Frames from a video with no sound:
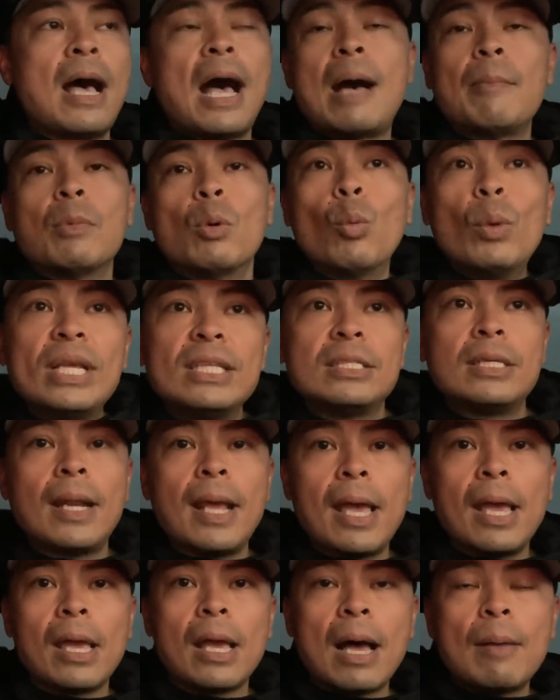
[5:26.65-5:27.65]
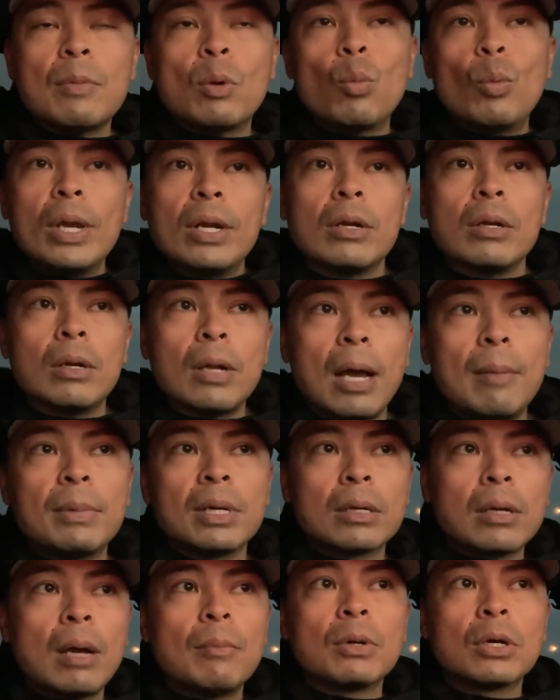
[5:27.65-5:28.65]
I'm a win today, I'm a winner, I'm
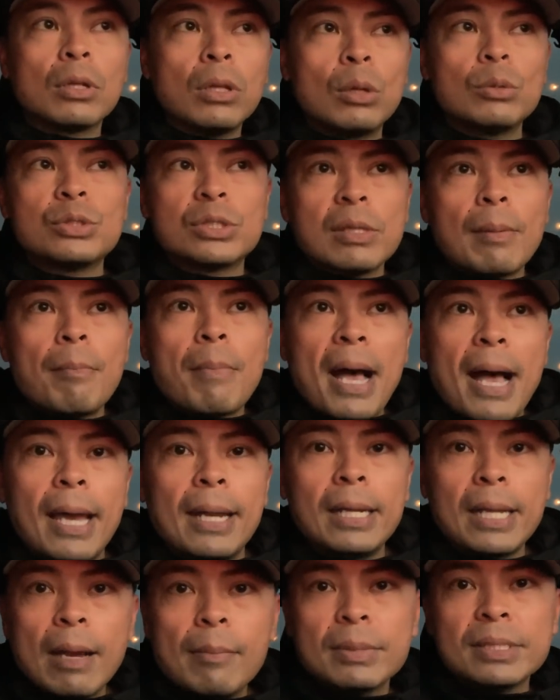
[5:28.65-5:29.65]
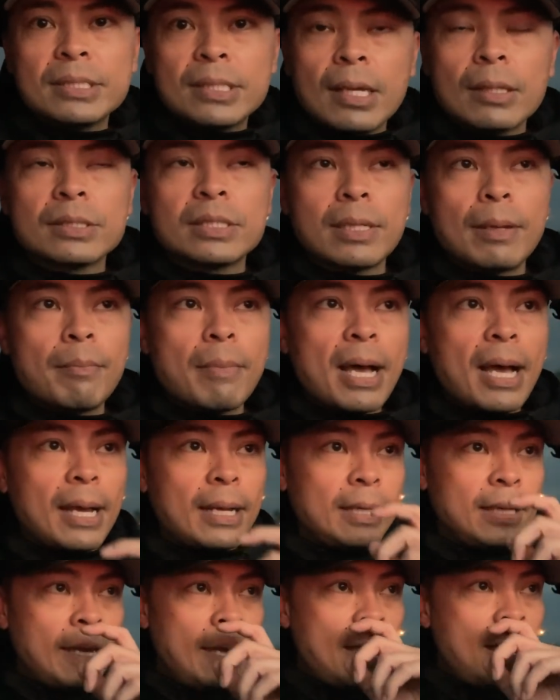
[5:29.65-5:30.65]
a close somebody, I'm a sell
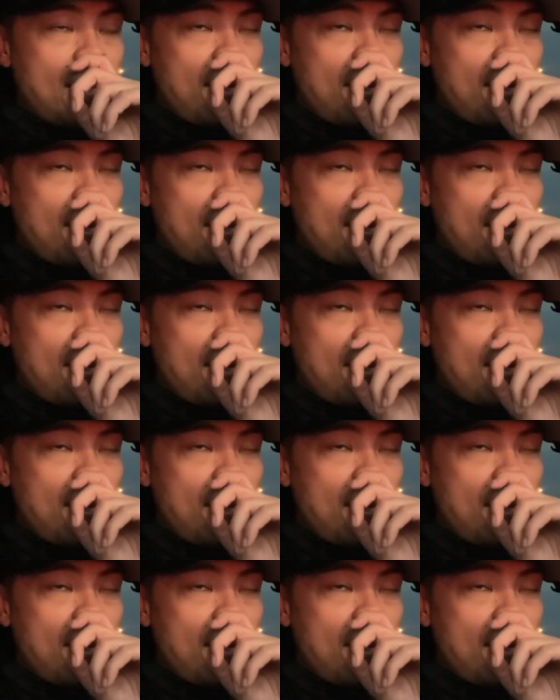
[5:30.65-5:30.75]
somebody.